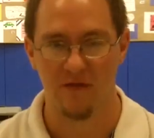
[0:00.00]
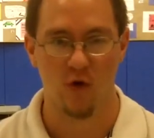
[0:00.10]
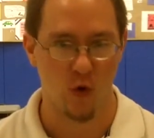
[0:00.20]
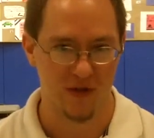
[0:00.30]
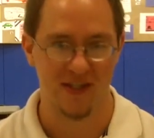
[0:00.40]

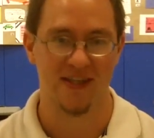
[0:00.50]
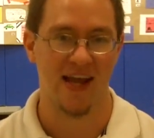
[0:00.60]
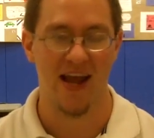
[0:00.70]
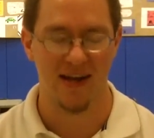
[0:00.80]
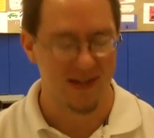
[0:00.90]
Of course
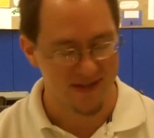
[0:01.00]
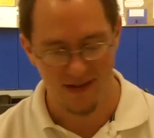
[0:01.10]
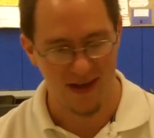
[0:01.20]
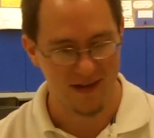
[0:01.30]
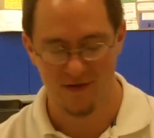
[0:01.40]
it can. It's
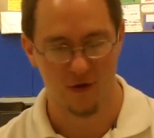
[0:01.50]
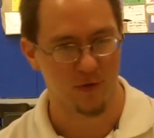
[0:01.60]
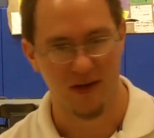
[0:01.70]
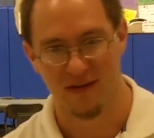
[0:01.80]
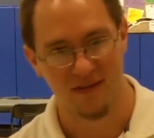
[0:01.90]
an
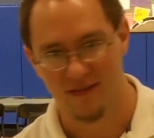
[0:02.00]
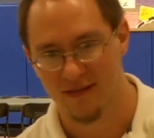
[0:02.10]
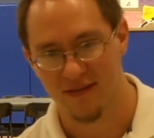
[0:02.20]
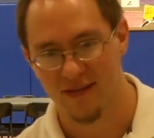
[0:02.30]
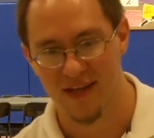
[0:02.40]
instrument.
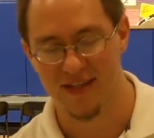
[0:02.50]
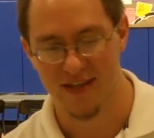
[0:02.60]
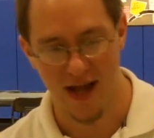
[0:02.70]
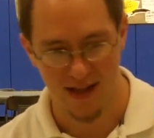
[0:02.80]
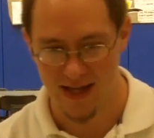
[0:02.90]

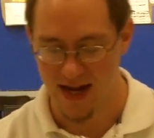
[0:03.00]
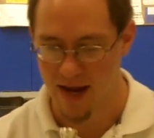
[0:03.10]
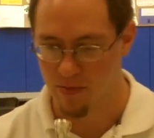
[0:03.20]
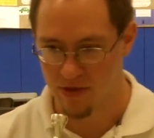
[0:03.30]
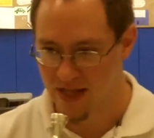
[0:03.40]
It's not like
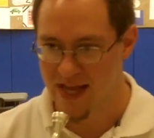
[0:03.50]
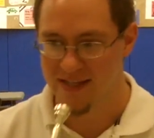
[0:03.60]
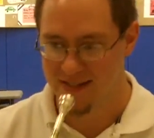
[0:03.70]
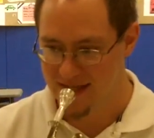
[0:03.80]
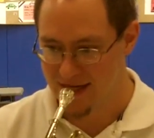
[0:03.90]
I
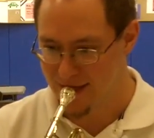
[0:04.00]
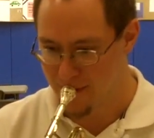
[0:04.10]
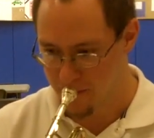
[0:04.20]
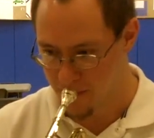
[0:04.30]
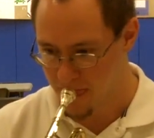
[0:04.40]
play
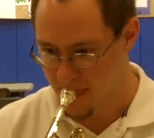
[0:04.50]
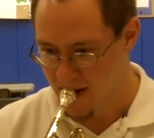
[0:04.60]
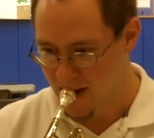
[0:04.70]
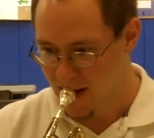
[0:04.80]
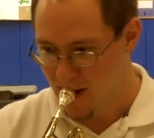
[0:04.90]
C,
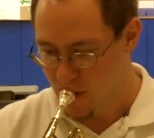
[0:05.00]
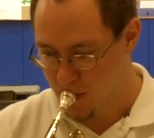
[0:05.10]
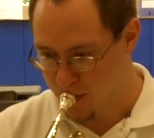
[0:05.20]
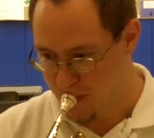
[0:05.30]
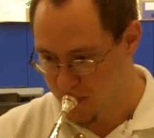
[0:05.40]

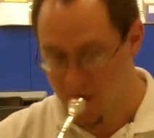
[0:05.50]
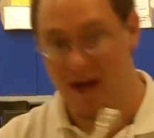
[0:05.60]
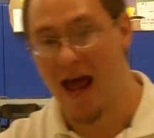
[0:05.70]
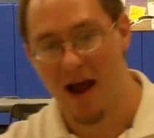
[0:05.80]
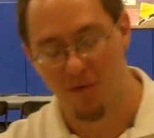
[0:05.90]

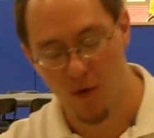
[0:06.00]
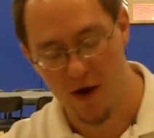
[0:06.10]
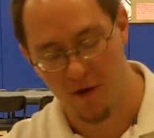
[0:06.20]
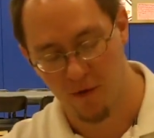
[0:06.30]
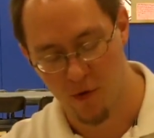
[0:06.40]
and
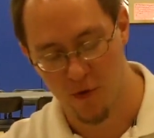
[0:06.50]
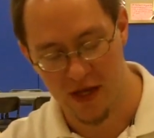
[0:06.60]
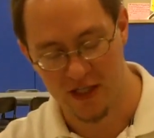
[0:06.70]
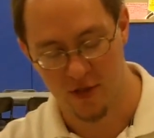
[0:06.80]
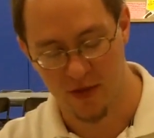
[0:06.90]
halfway
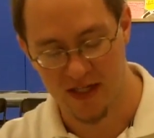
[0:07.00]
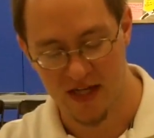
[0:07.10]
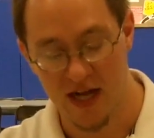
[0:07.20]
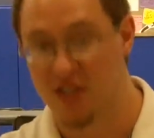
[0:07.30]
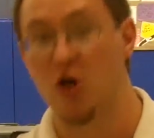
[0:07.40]
through the instrument
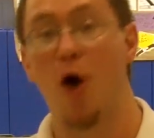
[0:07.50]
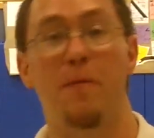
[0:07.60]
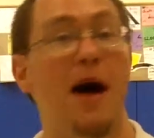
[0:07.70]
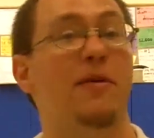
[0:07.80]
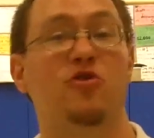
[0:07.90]
decides,
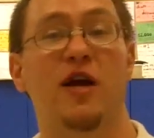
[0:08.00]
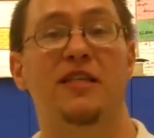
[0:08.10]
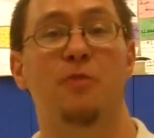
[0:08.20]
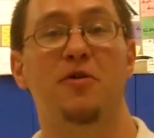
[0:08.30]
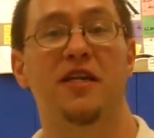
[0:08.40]
nope, I'm a
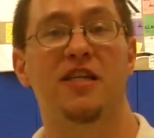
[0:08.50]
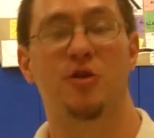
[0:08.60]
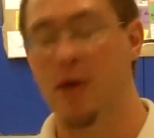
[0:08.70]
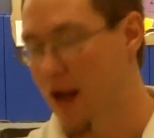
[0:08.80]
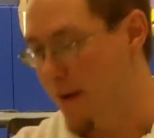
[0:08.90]
transposing
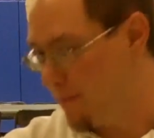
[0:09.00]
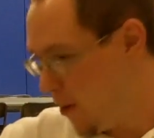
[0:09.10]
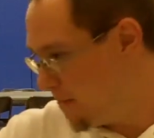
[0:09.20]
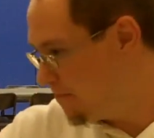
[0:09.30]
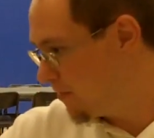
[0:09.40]
instrument, and
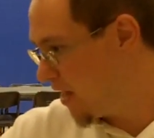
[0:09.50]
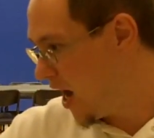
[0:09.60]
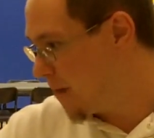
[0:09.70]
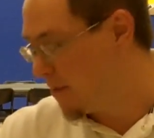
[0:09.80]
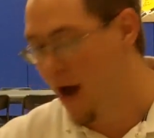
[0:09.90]

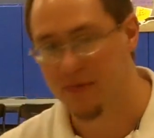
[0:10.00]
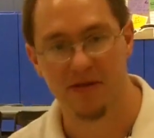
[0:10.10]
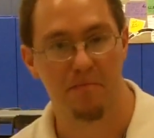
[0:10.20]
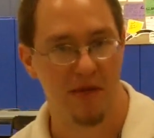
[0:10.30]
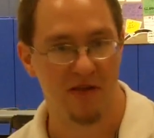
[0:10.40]
boop, out
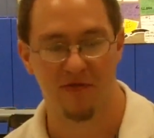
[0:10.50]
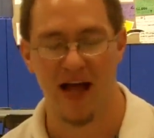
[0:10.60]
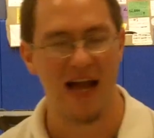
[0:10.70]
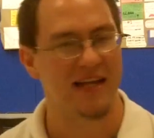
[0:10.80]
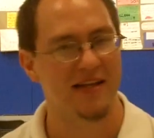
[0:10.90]
pops B
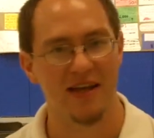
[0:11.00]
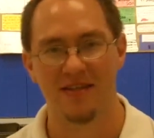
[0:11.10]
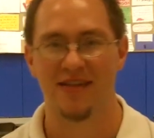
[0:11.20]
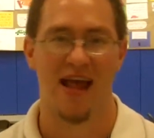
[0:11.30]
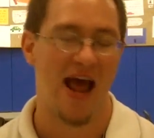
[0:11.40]
flat. It
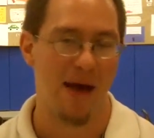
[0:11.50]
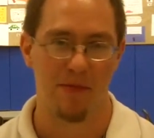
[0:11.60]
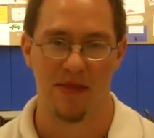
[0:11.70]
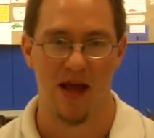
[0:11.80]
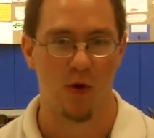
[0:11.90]
doesn't
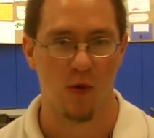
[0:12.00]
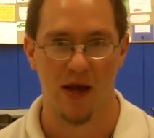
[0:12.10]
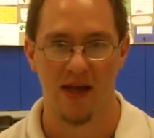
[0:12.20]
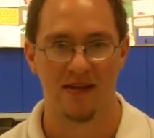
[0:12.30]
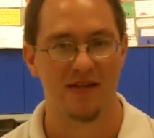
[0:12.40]
happen that
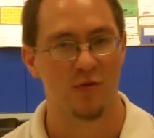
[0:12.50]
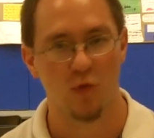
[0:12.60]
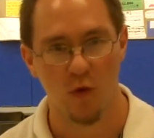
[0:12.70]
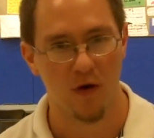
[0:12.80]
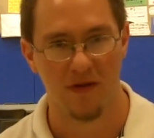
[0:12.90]
way. It
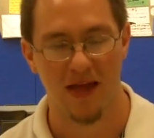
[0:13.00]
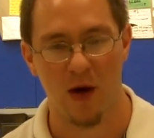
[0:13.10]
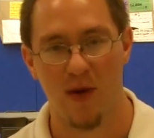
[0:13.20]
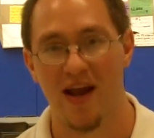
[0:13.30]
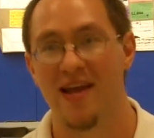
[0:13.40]
doesn't work
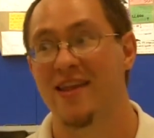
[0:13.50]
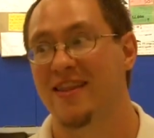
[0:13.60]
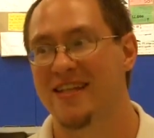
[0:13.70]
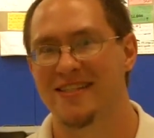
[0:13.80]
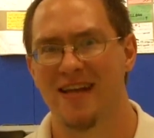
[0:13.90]
that way.
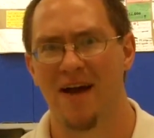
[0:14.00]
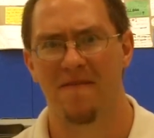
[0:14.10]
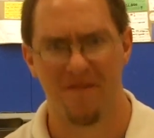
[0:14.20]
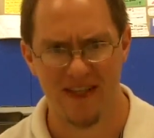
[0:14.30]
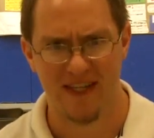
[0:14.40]
That's not